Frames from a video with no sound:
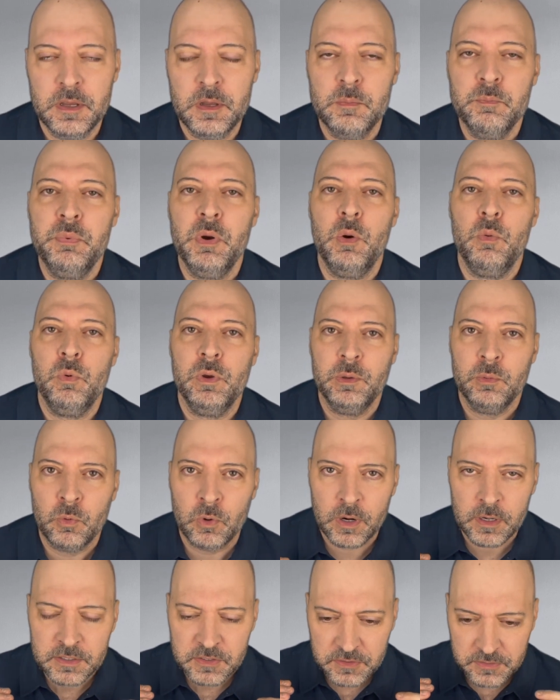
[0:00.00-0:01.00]
But we
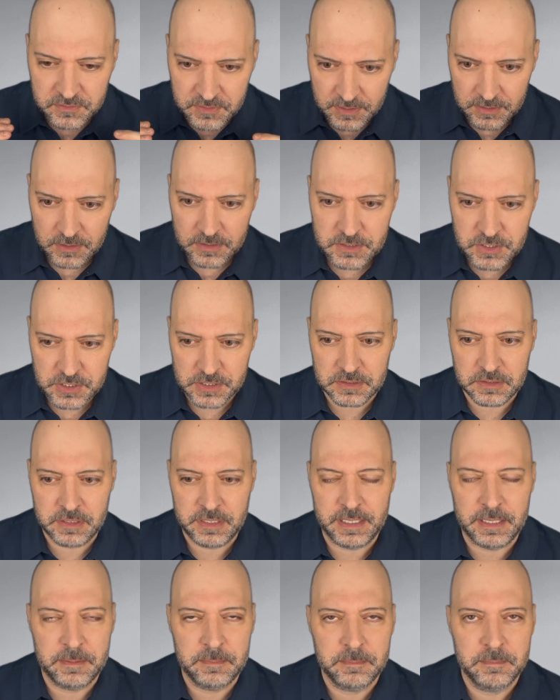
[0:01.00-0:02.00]
worked
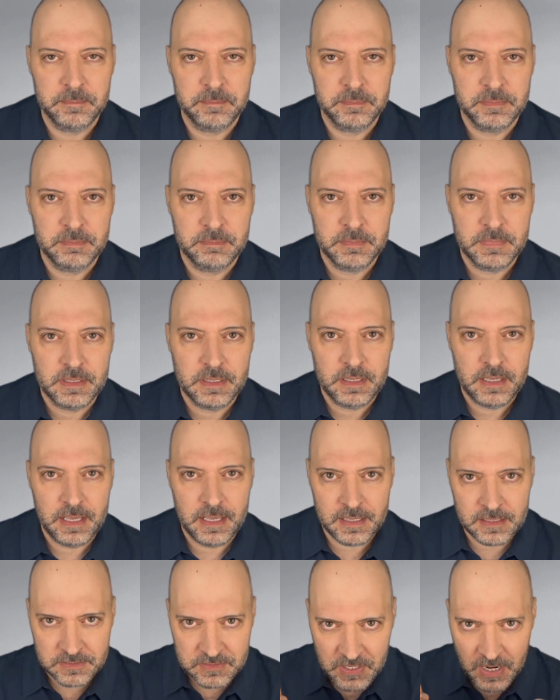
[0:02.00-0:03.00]
diligently
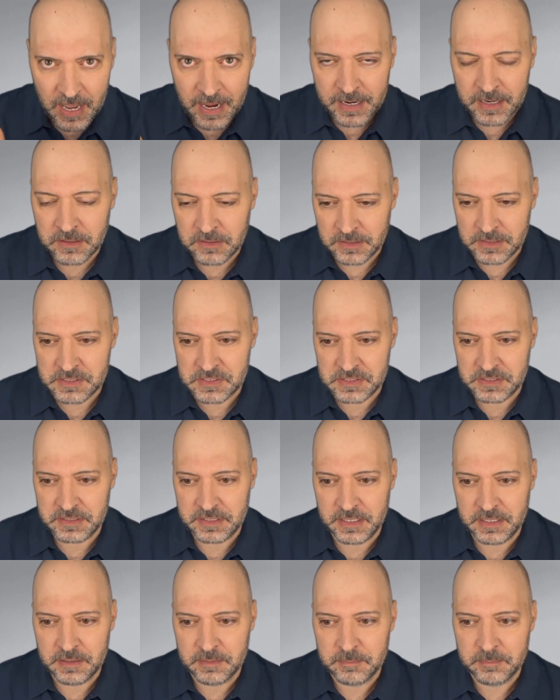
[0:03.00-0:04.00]
and
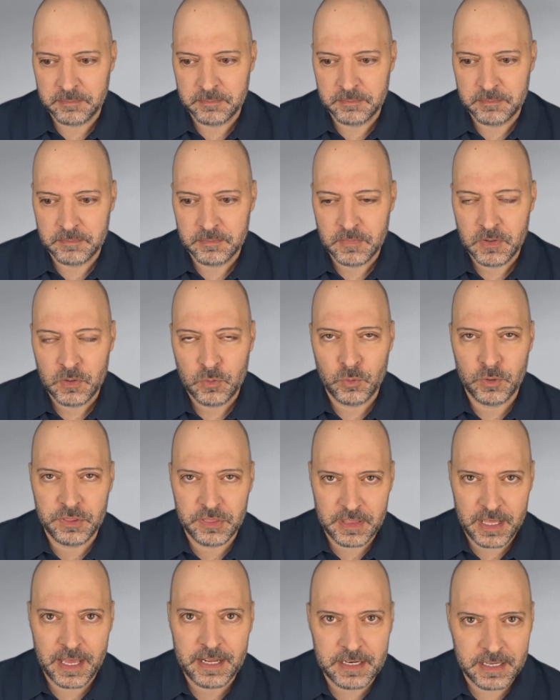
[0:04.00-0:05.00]
tirelessly with
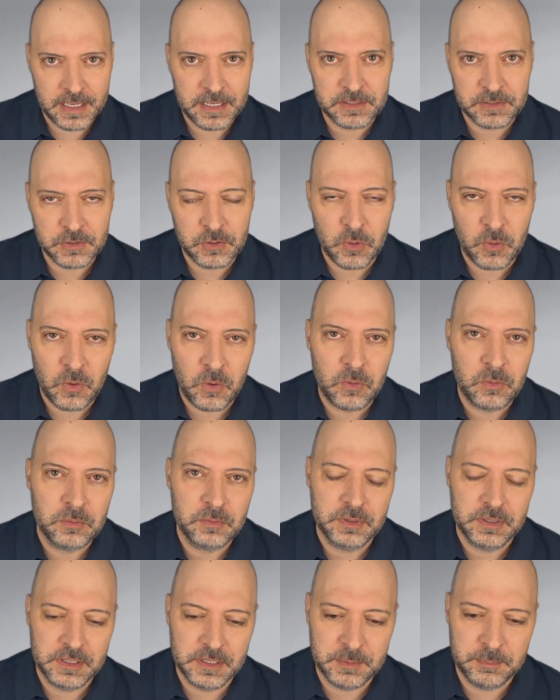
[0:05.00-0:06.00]
that end goal
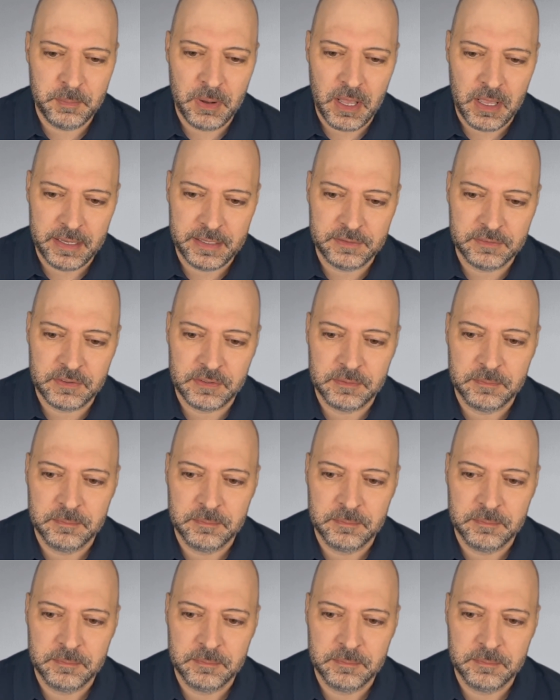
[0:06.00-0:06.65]
in mind.